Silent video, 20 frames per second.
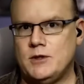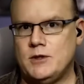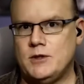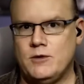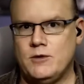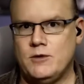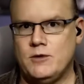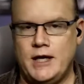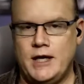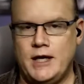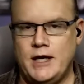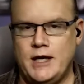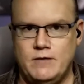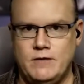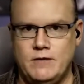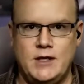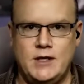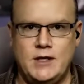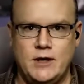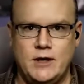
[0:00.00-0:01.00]

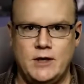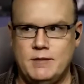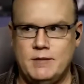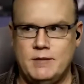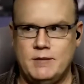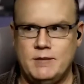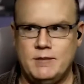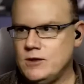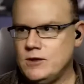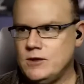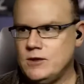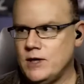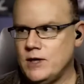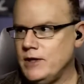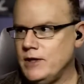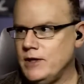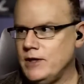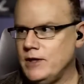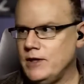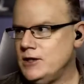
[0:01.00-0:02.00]
these things can be a
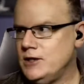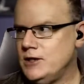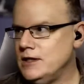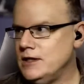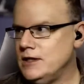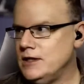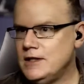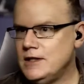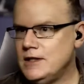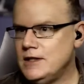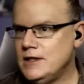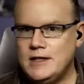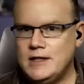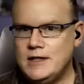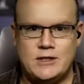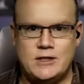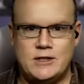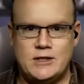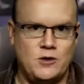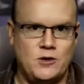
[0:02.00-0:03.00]
bit superficial
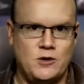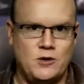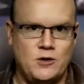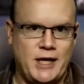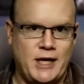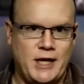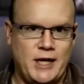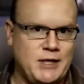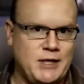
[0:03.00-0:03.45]
sometimes,